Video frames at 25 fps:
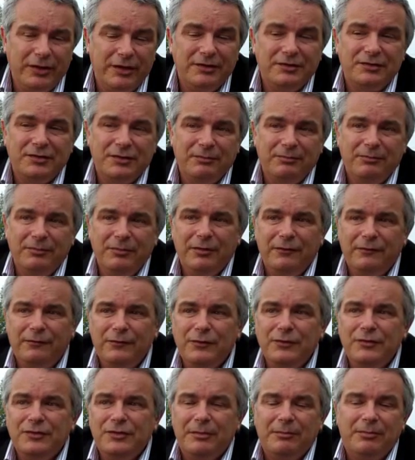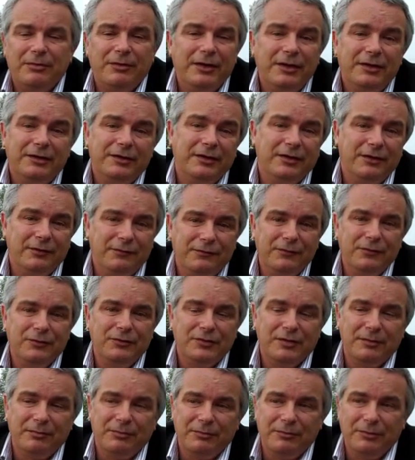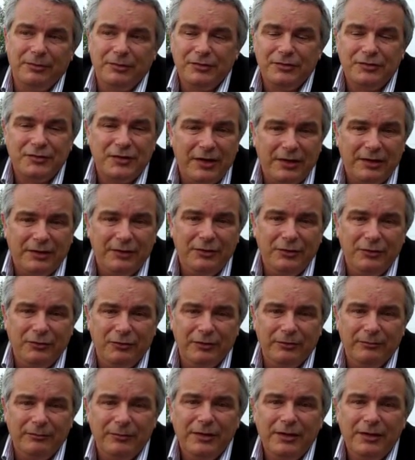gets a food supplement, how to get a food supplement on sale in Europe.